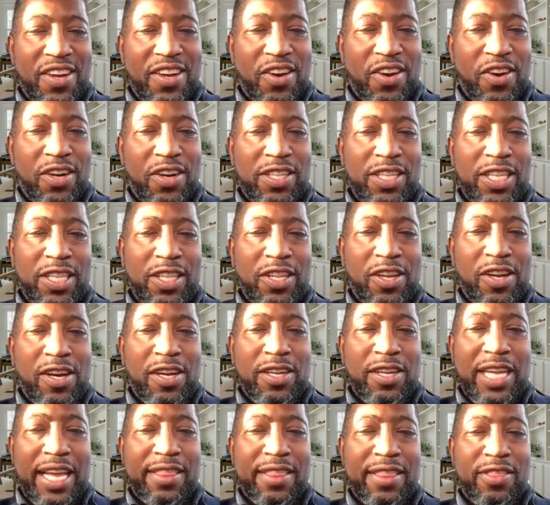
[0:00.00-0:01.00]
All
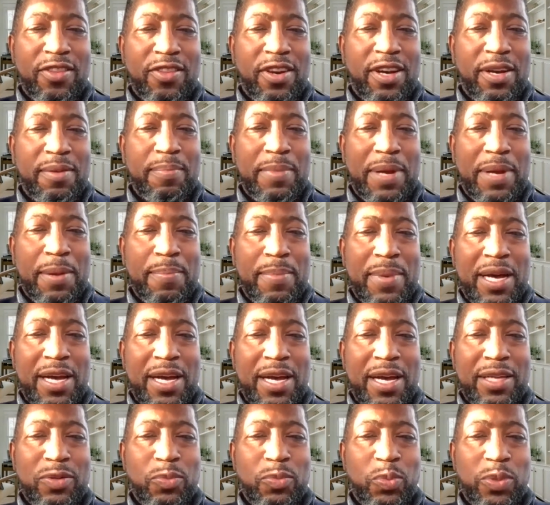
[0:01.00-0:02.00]
along, I thought my
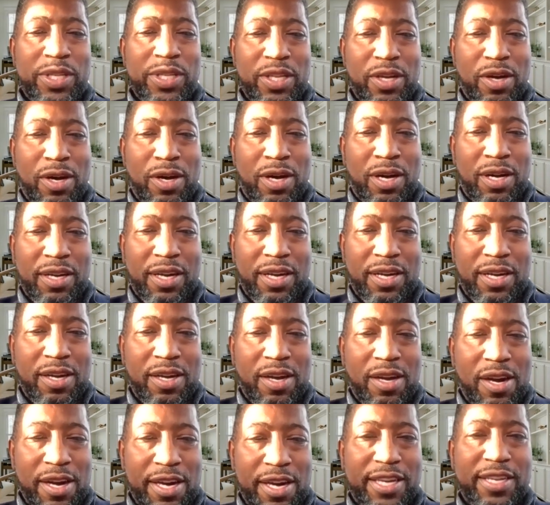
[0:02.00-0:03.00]
mind would
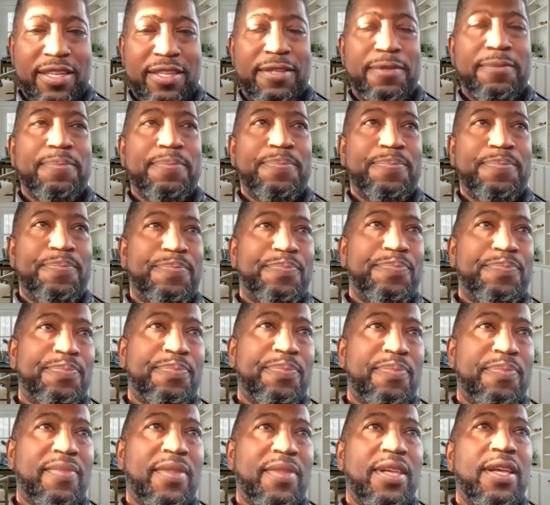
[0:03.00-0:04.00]
arc.
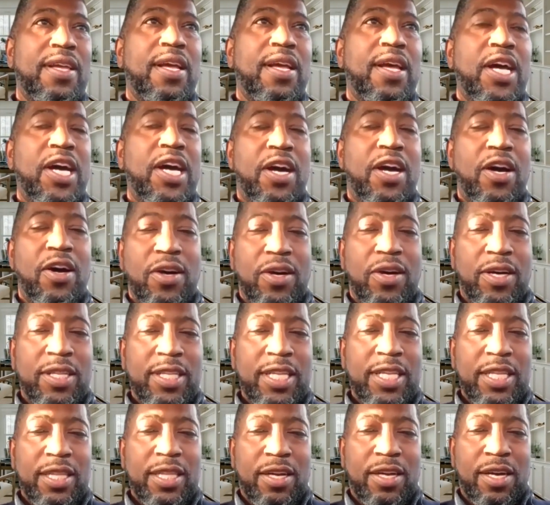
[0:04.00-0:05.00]
All
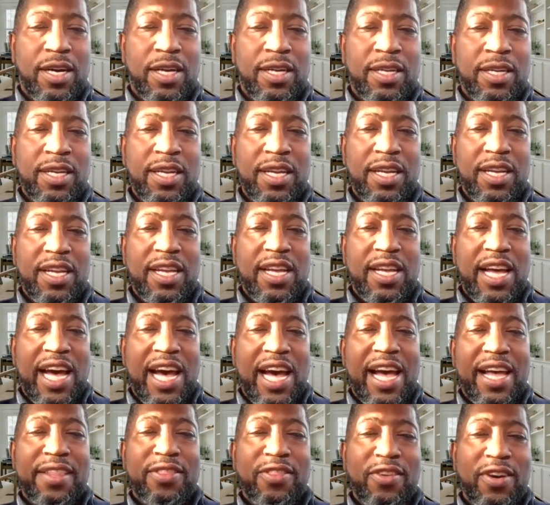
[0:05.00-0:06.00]
along,
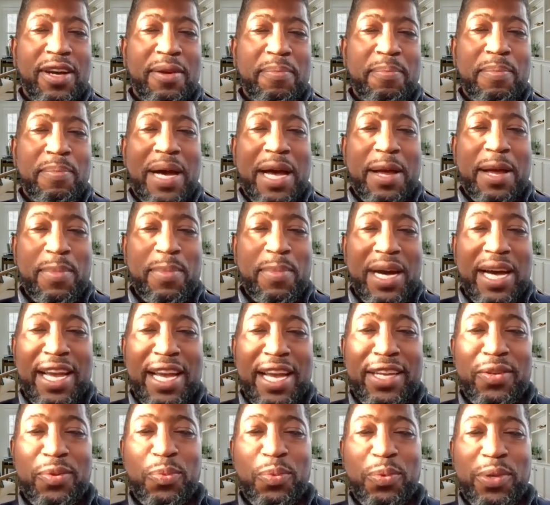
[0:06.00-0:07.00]
I thought my
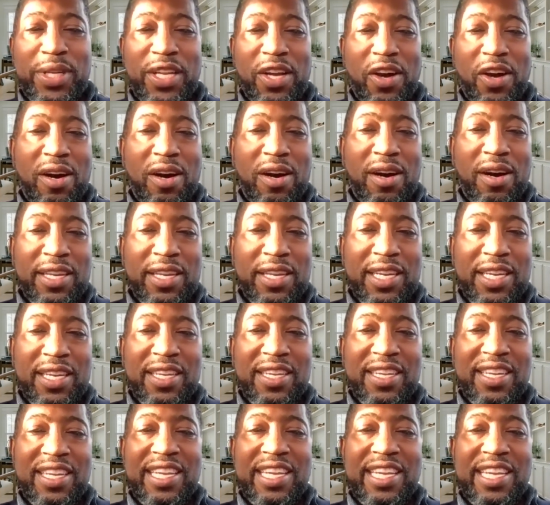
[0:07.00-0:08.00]
mind would arc
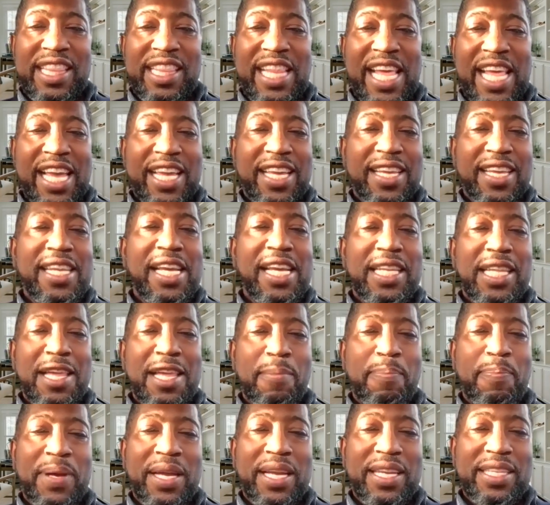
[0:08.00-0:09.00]
like an
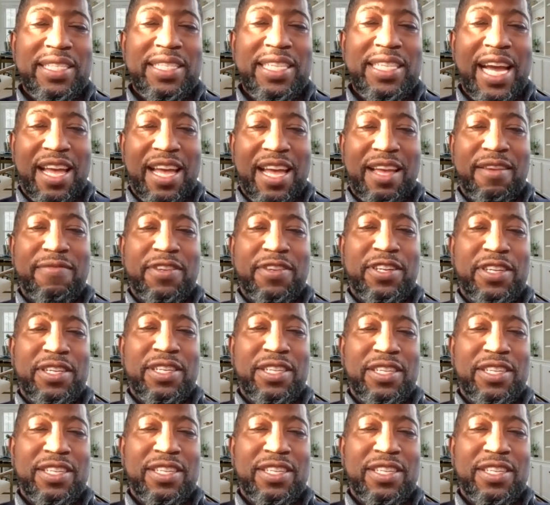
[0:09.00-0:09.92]
Olympic diver